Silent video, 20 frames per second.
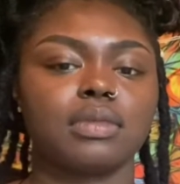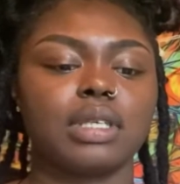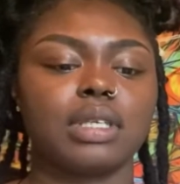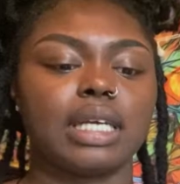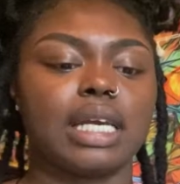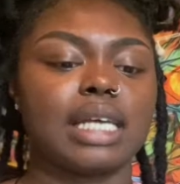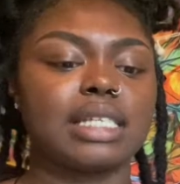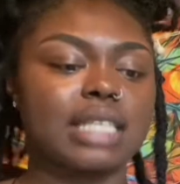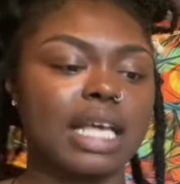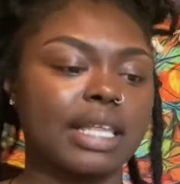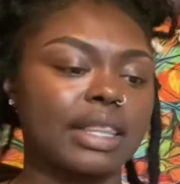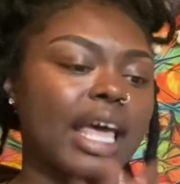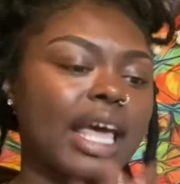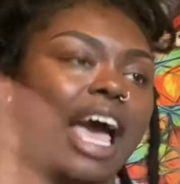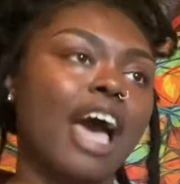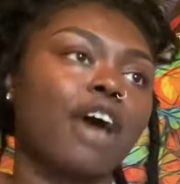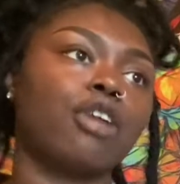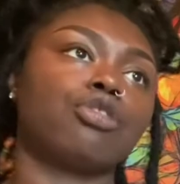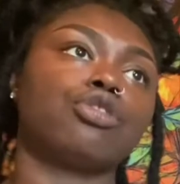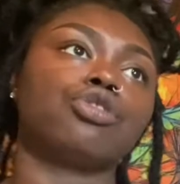It's not the
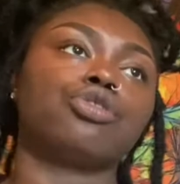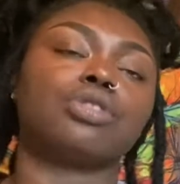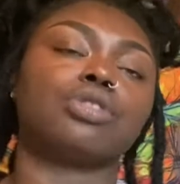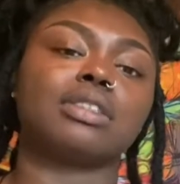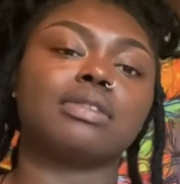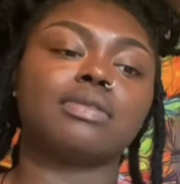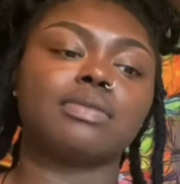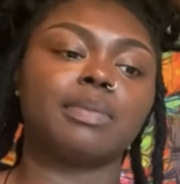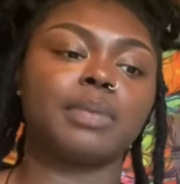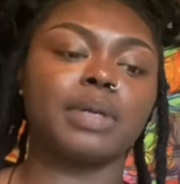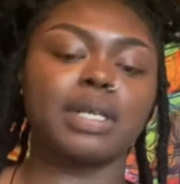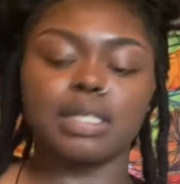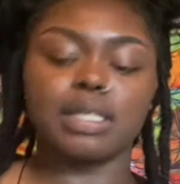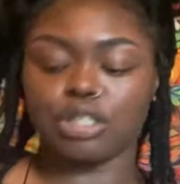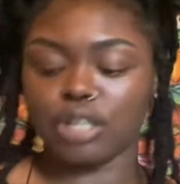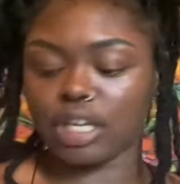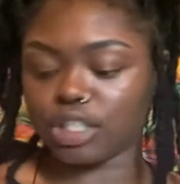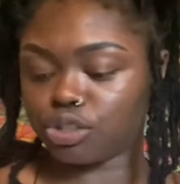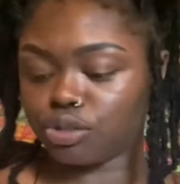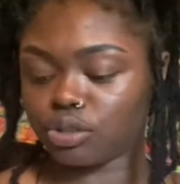outer strength, because
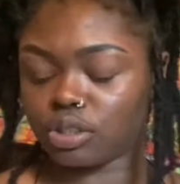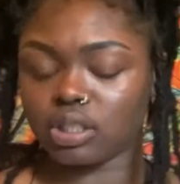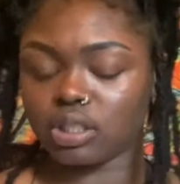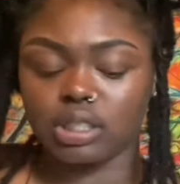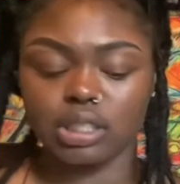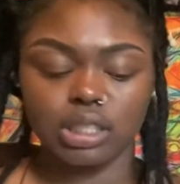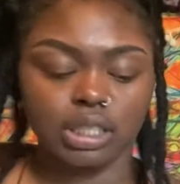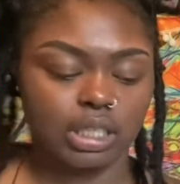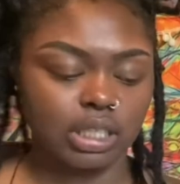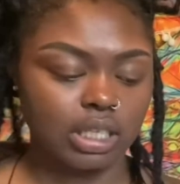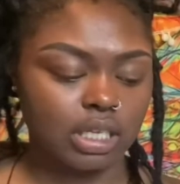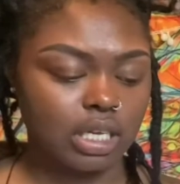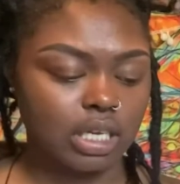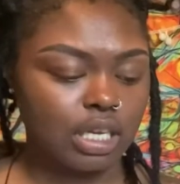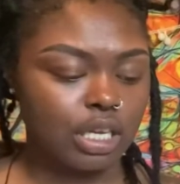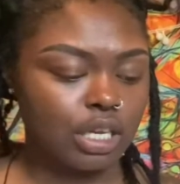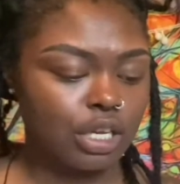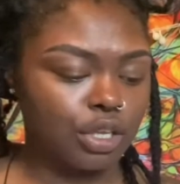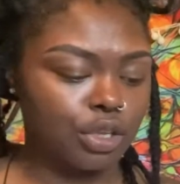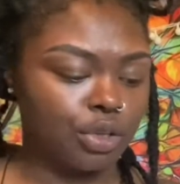as you can see,
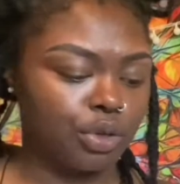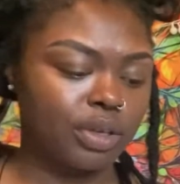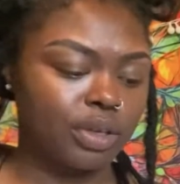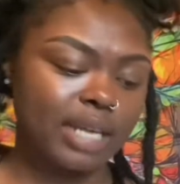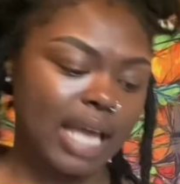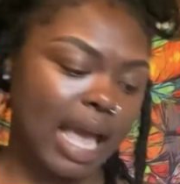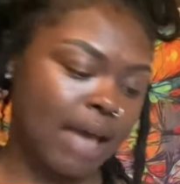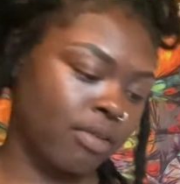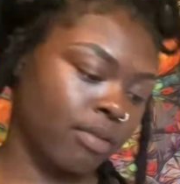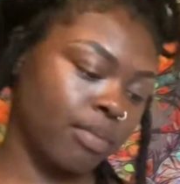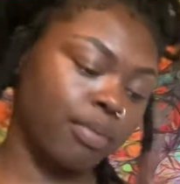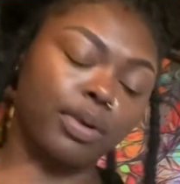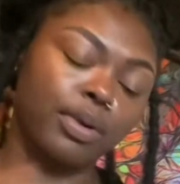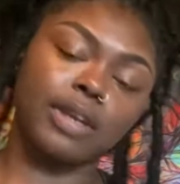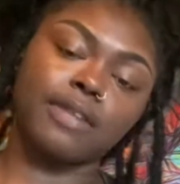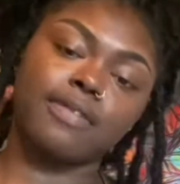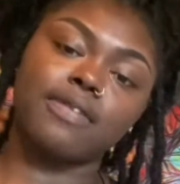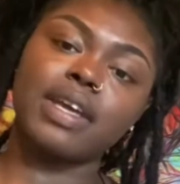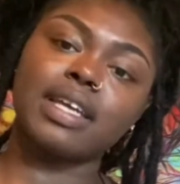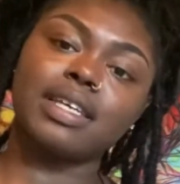you could have a
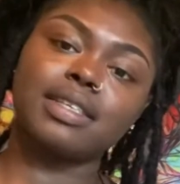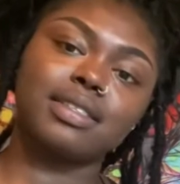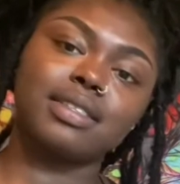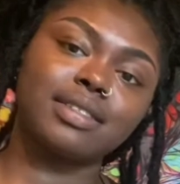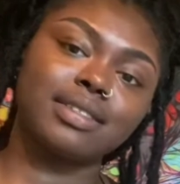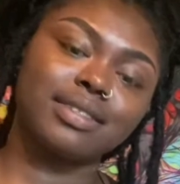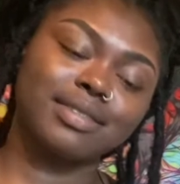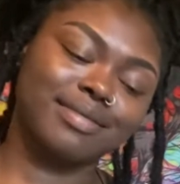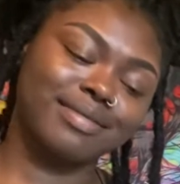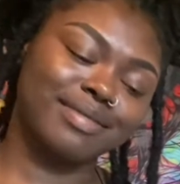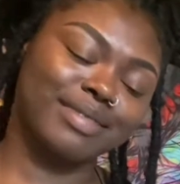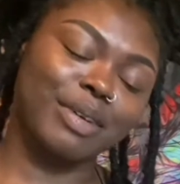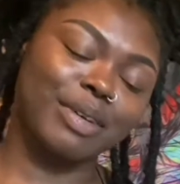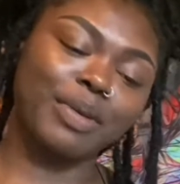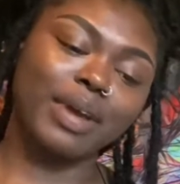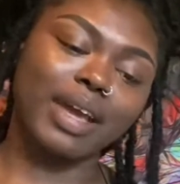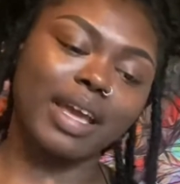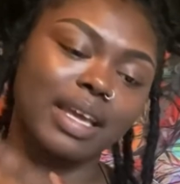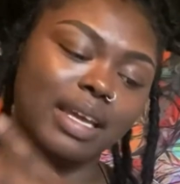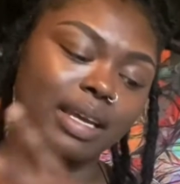pretty face,
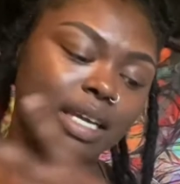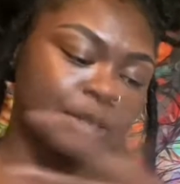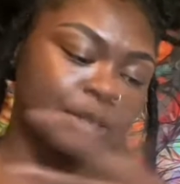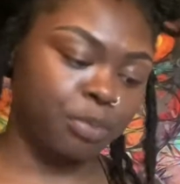okay? Because